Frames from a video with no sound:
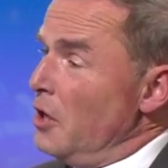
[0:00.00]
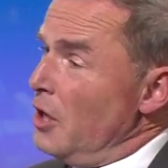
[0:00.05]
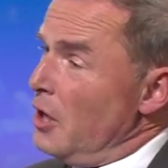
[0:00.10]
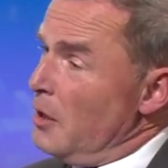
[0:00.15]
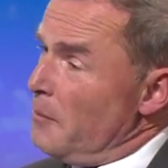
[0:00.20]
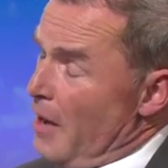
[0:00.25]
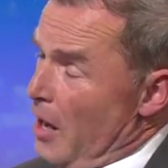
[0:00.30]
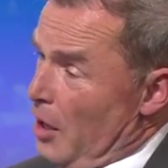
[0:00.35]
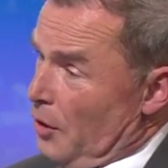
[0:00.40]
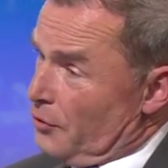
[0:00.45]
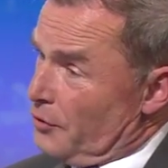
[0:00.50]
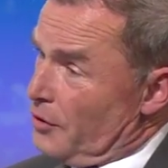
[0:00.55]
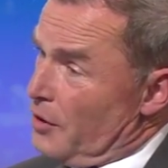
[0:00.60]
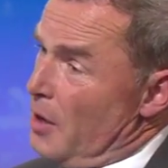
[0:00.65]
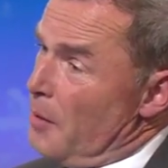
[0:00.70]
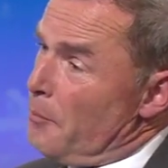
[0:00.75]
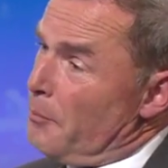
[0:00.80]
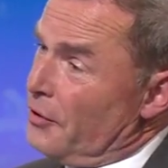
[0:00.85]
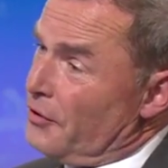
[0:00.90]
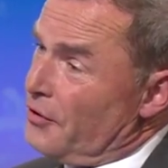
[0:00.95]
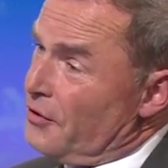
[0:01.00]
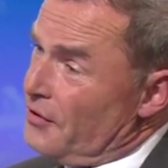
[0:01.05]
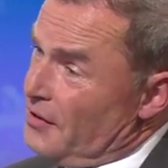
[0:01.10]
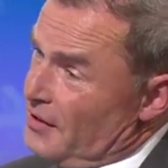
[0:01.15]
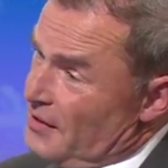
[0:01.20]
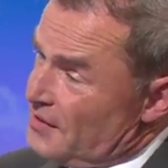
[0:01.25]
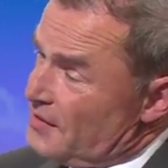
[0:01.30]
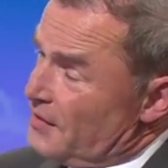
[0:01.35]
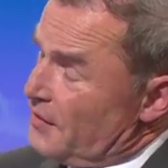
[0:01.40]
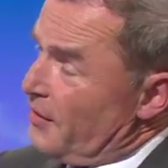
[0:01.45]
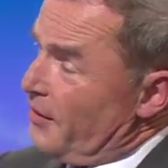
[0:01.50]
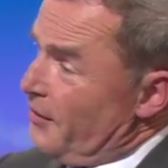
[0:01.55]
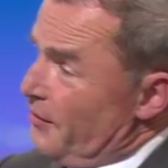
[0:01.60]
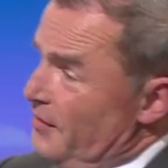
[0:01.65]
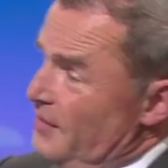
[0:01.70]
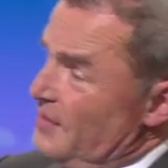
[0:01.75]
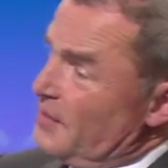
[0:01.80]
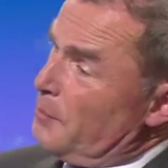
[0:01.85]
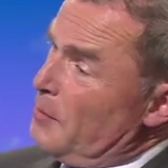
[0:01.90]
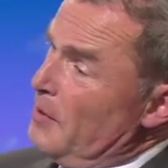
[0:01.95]
amount. But the thing is that
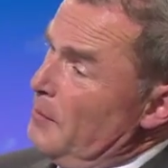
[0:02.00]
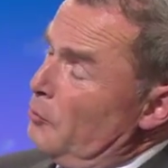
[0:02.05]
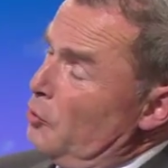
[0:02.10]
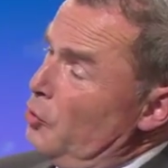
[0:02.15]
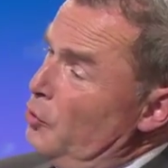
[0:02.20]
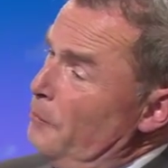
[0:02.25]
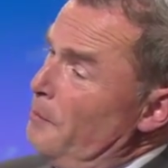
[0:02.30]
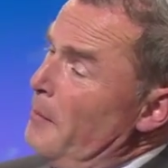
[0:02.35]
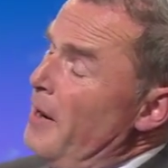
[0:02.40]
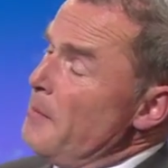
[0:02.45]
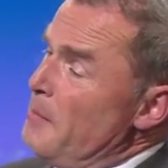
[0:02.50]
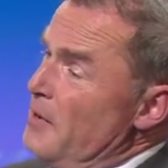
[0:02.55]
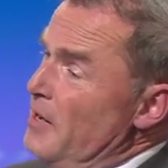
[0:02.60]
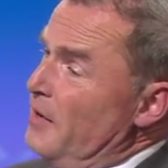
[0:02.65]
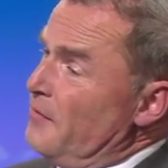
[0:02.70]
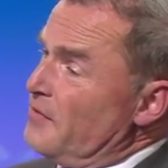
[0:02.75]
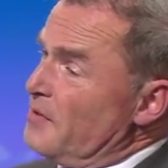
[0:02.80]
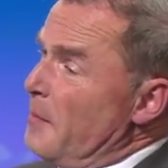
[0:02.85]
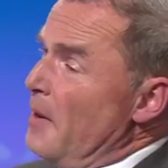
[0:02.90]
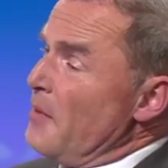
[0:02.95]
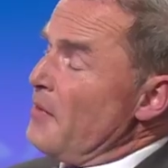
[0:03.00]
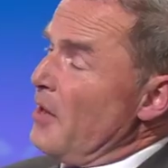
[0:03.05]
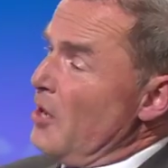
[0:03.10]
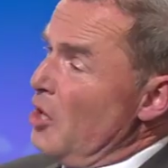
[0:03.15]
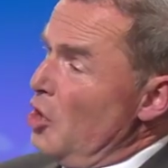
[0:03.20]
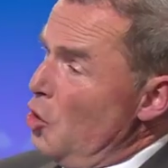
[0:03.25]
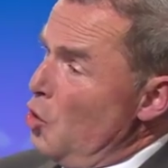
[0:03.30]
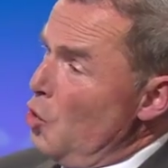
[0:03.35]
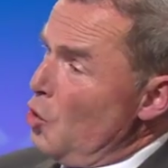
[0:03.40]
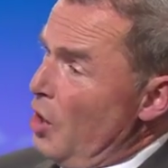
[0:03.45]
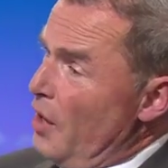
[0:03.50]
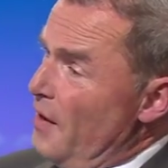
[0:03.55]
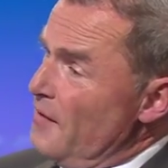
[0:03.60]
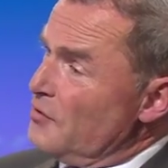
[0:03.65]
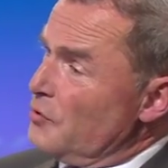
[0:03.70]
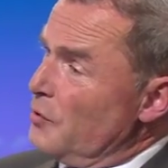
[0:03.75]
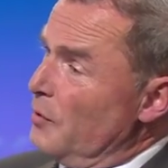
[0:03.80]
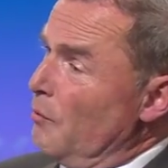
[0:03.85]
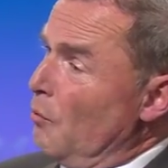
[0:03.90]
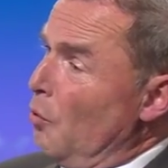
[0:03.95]
these are people who maybe have spent their whole lives
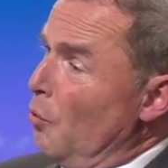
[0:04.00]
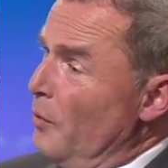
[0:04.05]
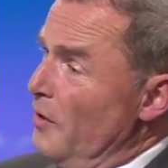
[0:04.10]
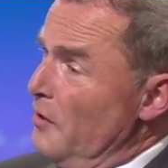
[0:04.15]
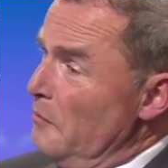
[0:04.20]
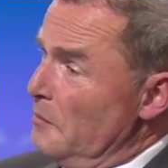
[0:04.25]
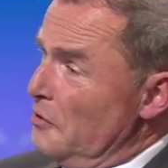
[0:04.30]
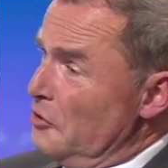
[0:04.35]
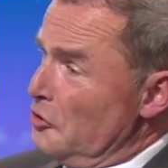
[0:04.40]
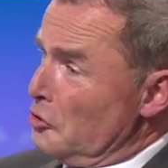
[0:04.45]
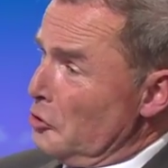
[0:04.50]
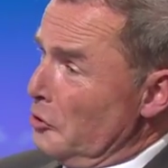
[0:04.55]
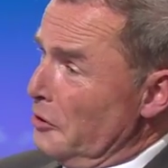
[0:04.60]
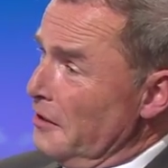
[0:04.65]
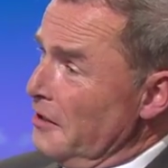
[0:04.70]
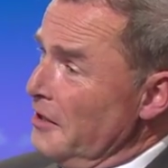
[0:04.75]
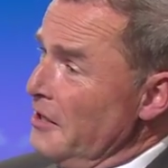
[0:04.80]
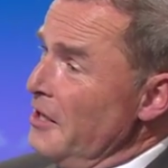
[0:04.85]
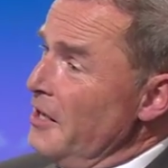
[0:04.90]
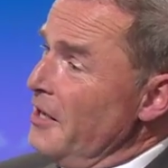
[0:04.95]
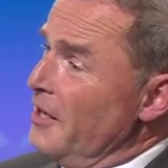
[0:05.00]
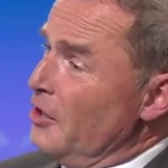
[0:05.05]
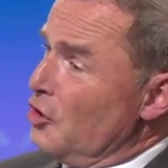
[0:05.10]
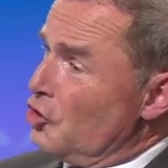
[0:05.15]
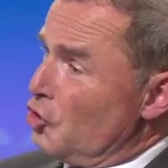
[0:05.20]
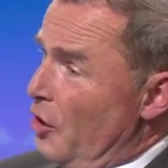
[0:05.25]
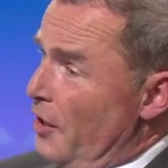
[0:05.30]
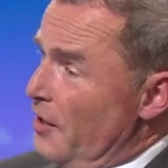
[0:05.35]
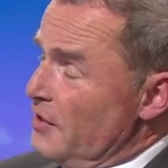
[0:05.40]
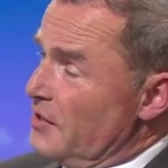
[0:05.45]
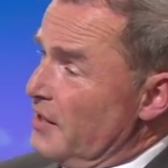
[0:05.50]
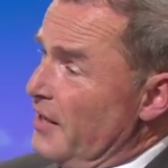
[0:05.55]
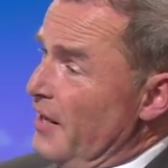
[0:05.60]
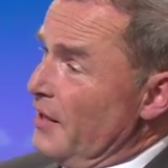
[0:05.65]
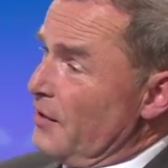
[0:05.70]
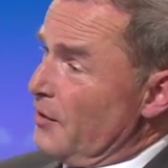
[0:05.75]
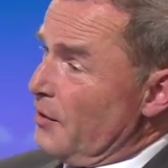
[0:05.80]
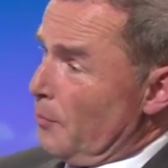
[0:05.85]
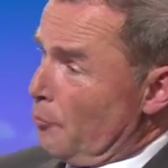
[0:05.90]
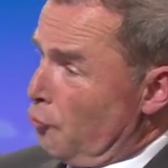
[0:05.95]
doing what we've been doing in trying to
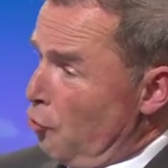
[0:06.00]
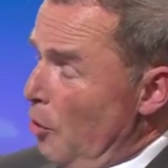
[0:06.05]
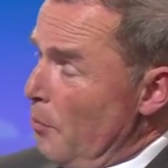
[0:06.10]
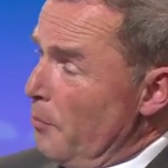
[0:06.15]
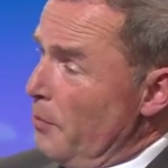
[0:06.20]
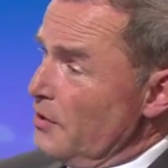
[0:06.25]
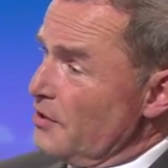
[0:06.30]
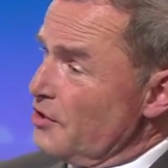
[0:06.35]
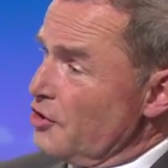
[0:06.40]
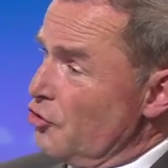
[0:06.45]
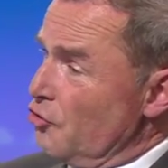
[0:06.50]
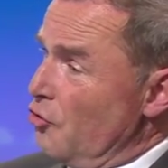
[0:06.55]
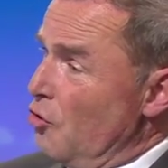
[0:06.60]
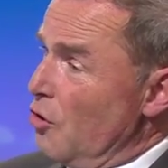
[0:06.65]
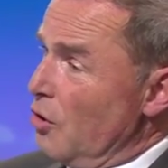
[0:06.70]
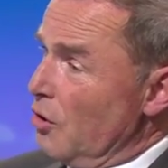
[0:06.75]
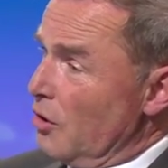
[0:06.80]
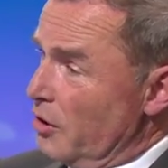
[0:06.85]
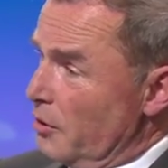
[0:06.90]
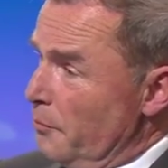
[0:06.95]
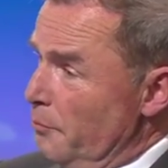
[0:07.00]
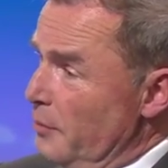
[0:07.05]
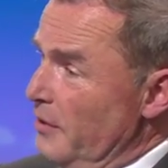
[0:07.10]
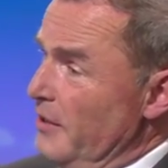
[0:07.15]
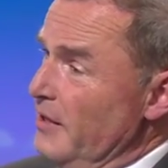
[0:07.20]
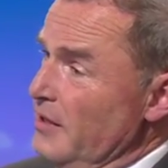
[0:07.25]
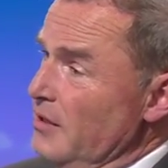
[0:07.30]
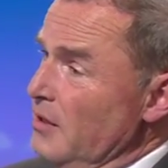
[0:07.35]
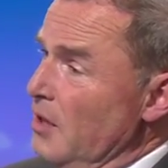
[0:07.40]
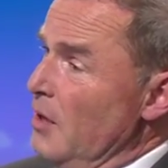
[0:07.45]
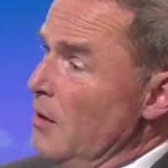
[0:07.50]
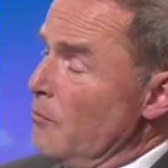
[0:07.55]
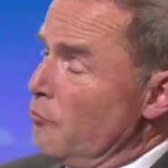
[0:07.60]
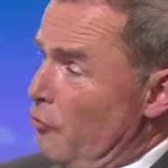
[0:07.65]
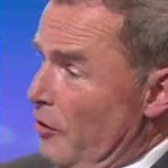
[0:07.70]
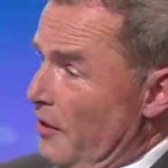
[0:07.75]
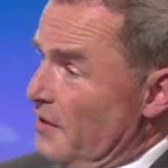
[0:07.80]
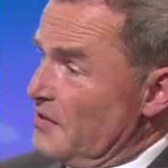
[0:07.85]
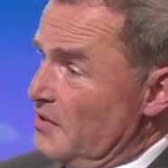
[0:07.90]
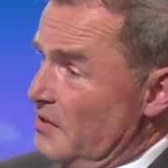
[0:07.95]
get the proper, strong, complete
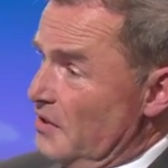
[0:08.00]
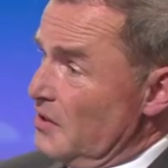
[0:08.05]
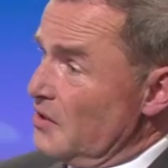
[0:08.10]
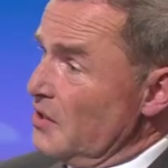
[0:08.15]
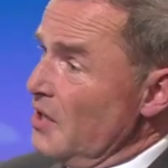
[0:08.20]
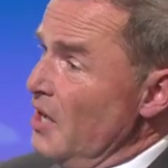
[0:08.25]
Brexit.